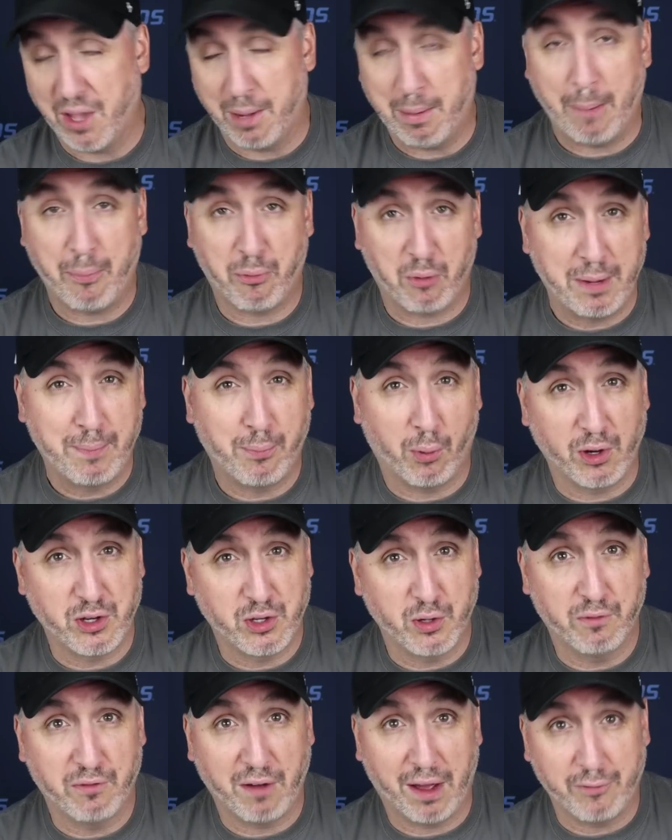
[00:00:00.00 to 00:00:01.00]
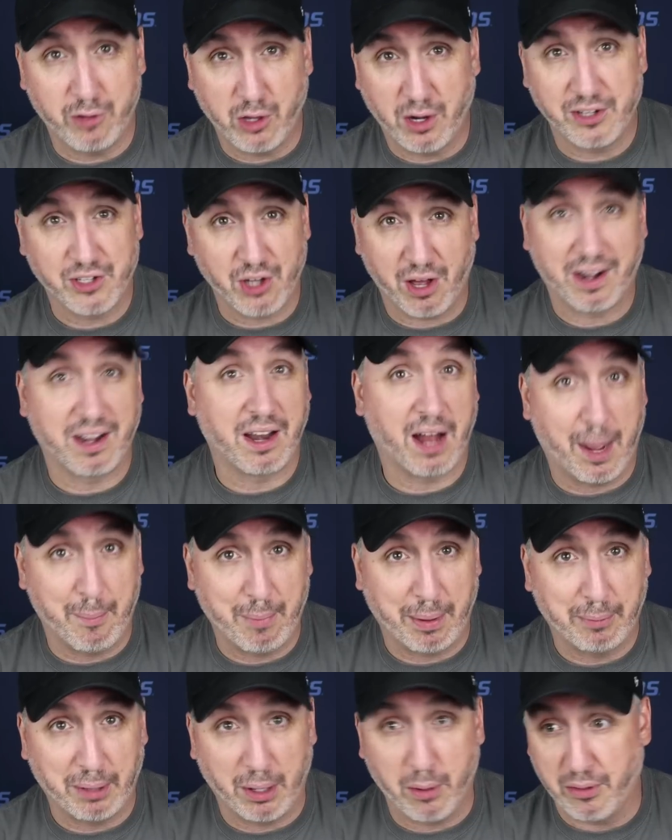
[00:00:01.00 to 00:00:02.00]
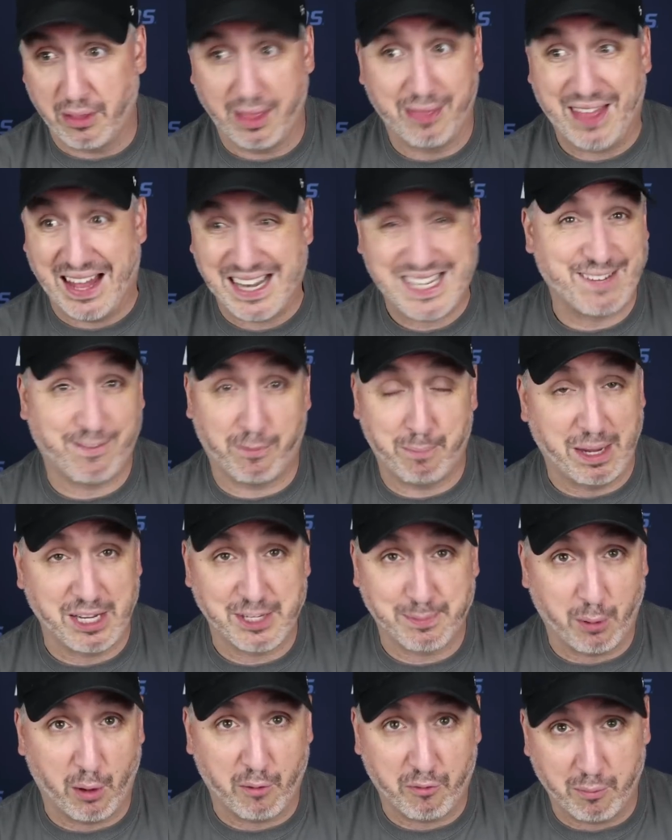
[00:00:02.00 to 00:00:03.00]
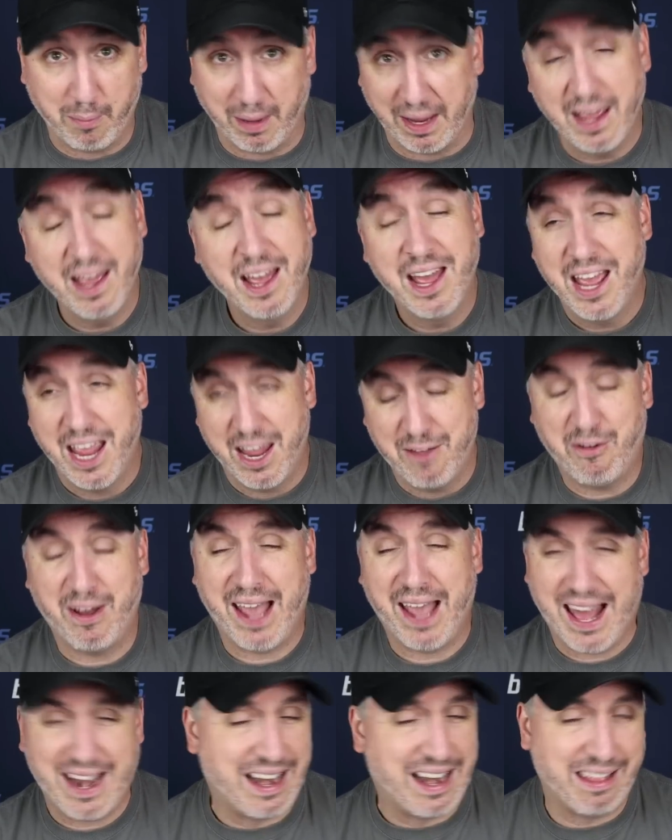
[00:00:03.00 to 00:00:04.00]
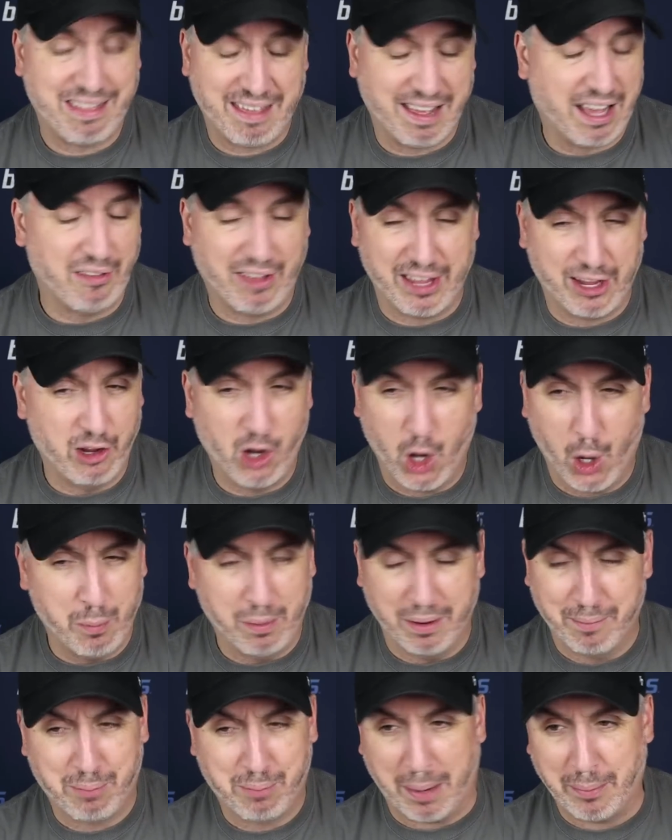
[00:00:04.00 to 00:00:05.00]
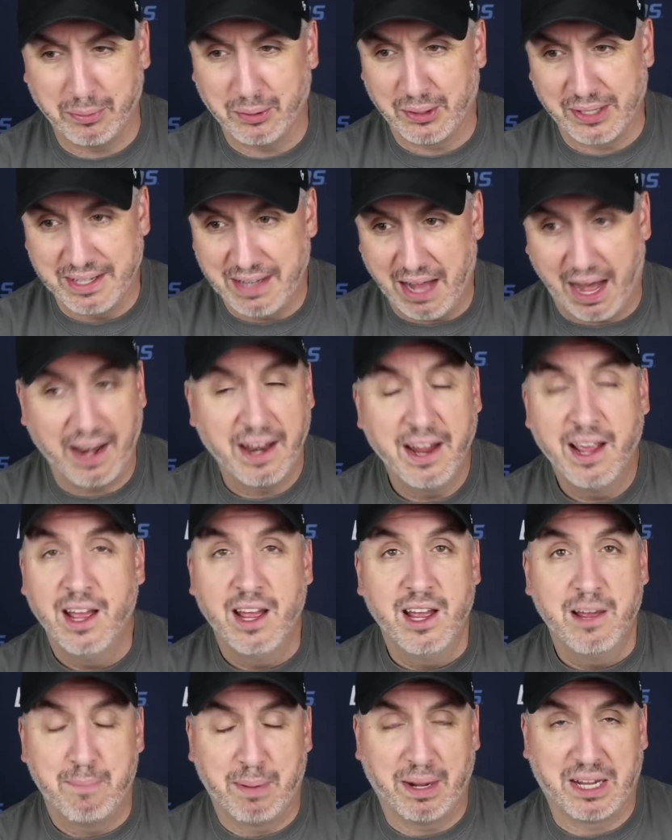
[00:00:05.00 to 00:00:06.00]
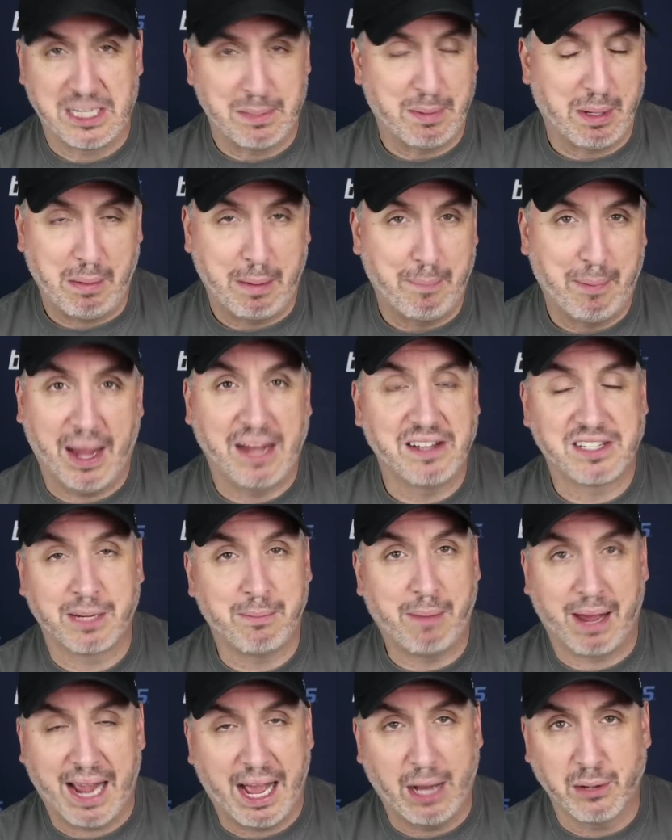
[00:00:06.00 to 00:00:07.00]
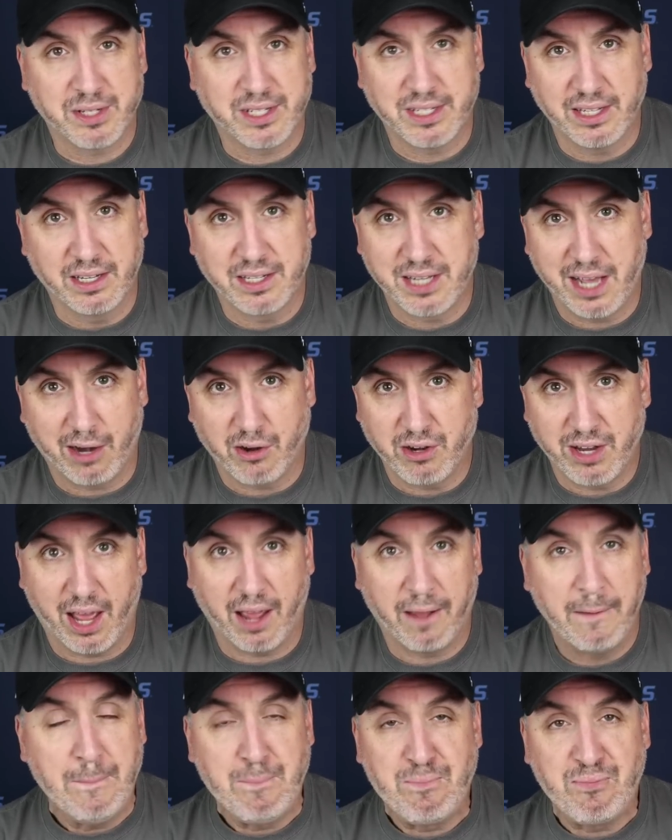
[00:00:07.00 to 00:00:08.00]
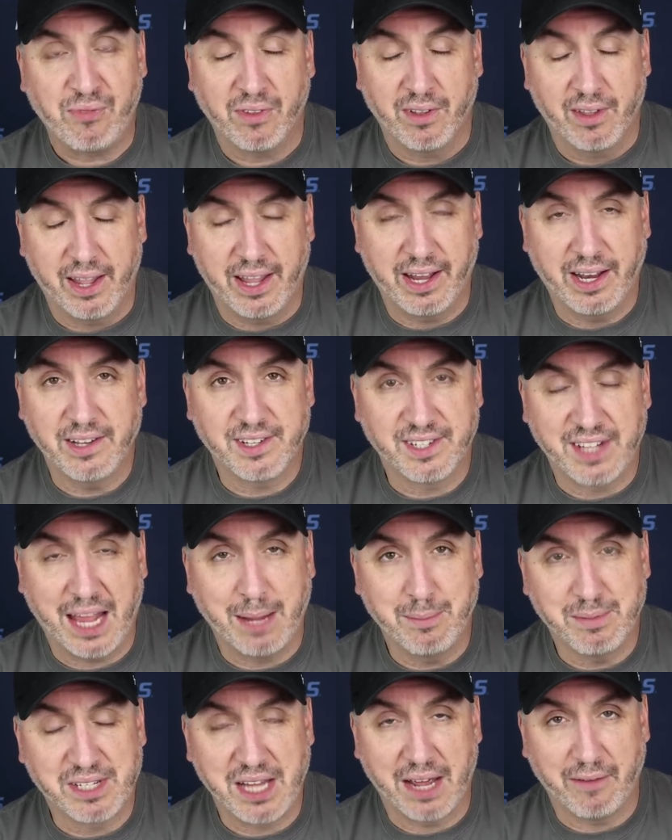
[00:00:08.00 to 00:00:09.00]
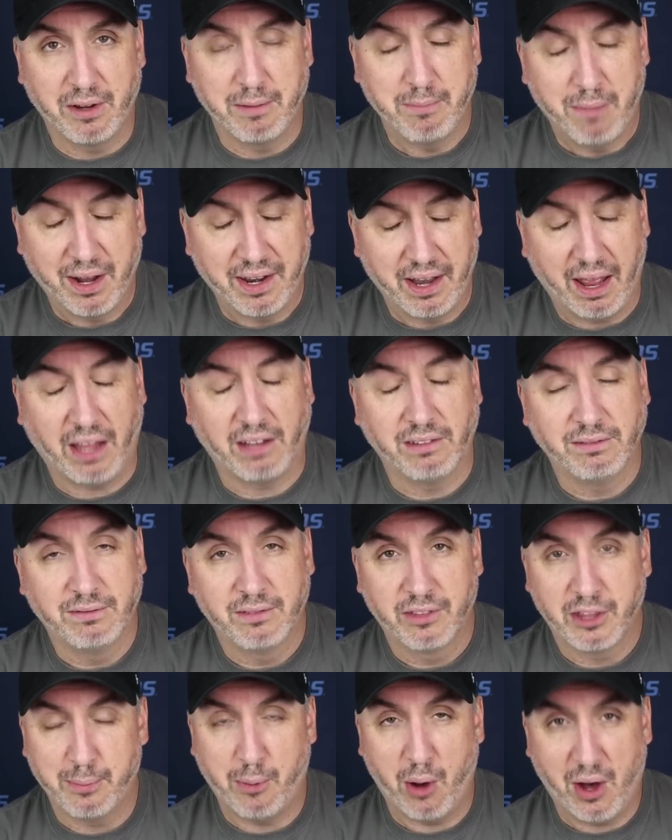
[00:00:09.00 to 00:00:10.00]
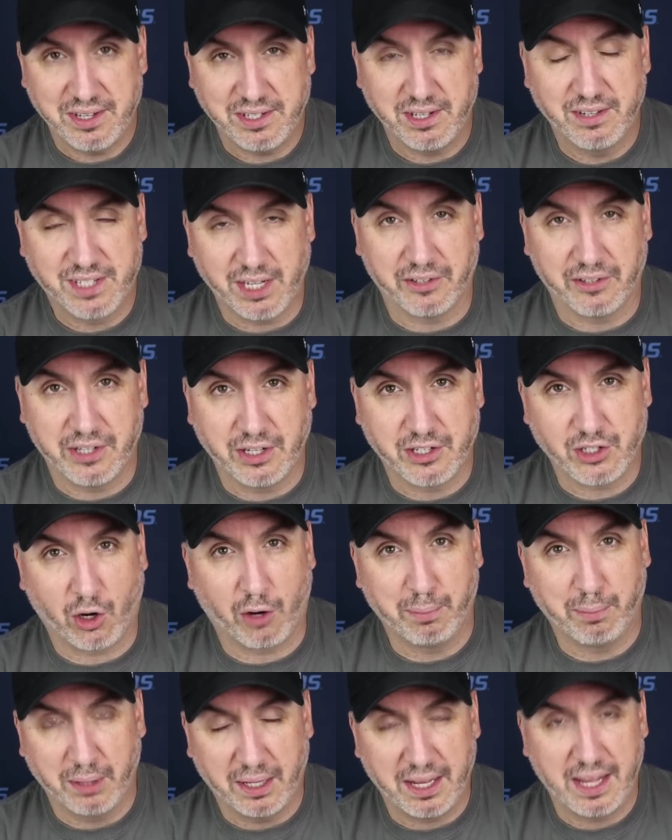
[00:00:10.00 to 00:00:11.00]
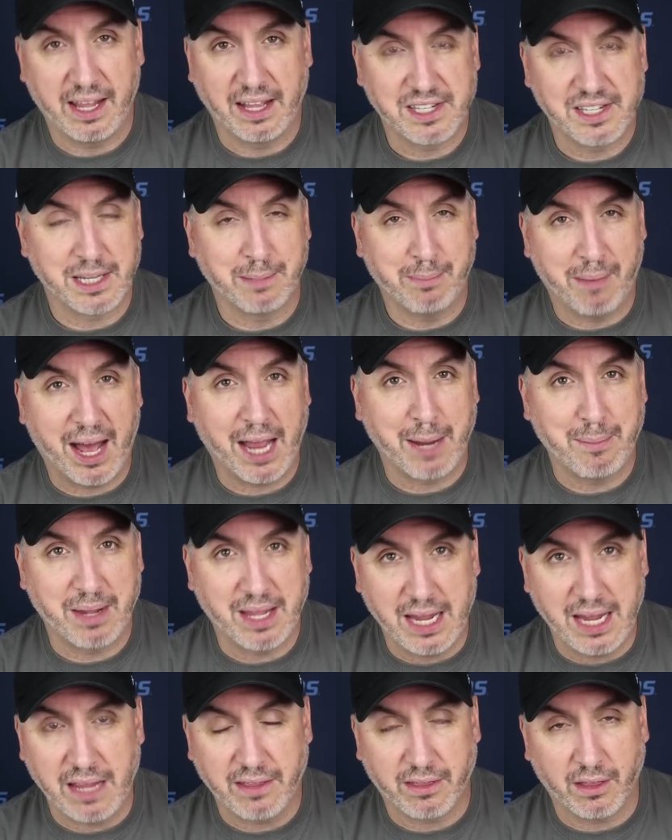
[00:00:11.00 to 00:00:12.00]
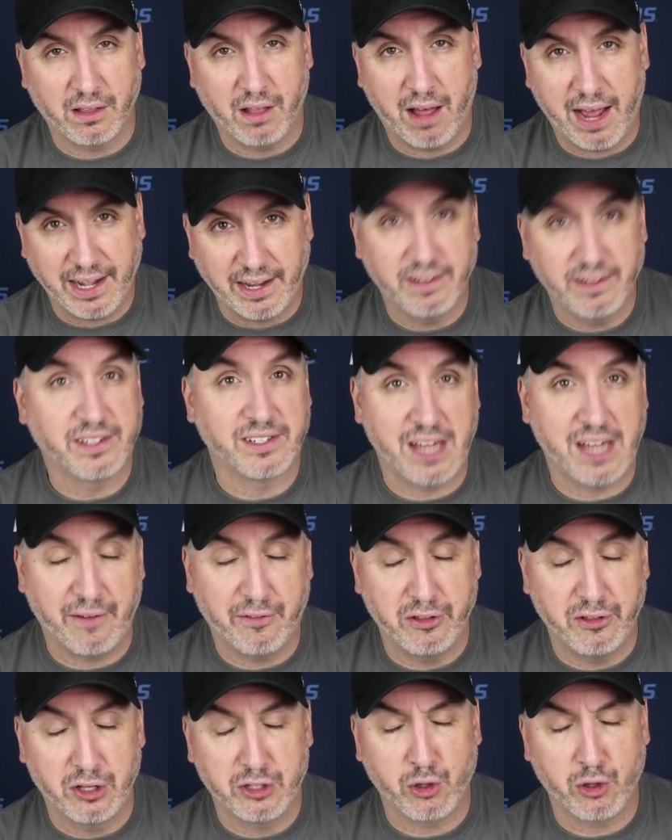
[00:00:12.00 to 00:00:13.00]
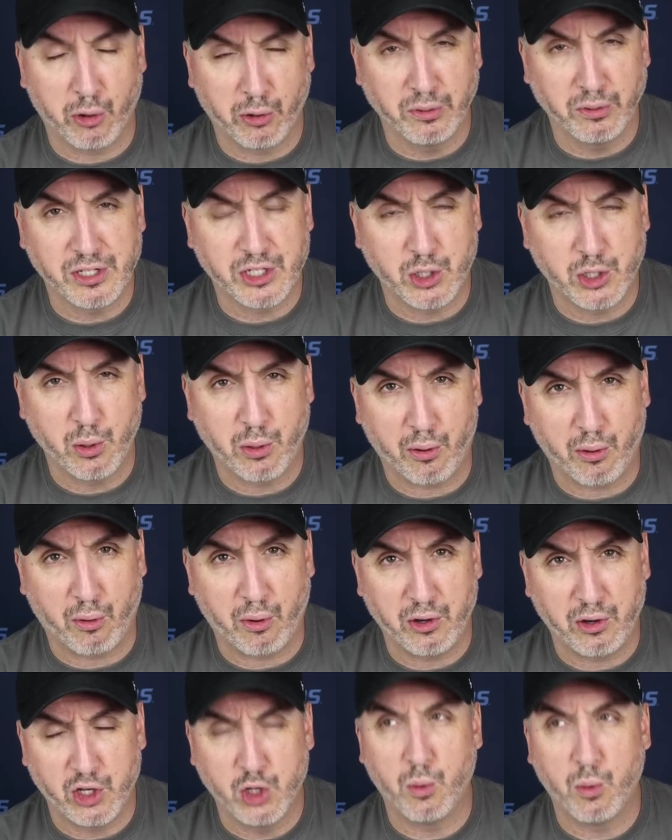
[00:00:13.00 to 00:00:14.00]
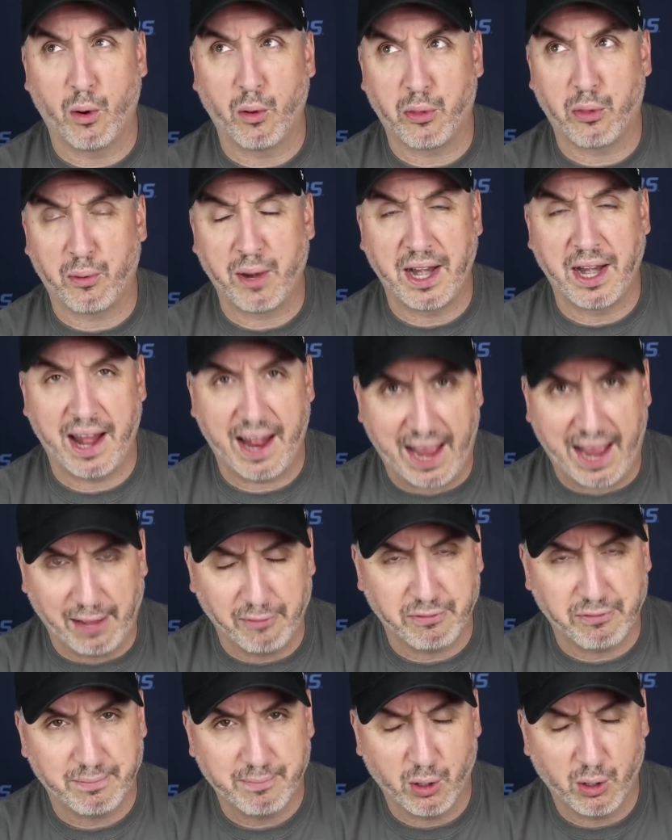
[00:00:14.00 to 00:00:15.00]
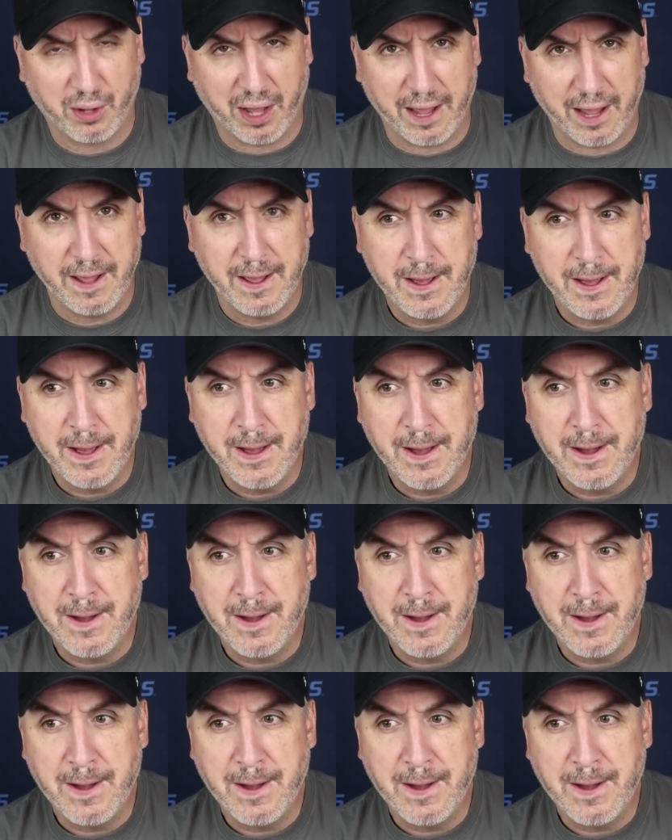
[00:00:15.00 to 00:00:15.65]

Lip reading: I'm up 3.25 units on it. I'm going to play with it. That's it for baseball for me. If I add anything, I'll let you know, but probably not because I'm going to be pacing my house the entire day. It is game 7 Monday. The Boston Celtics are playing against the Miami Heat. The line is 7. The total is 203.5. Okay?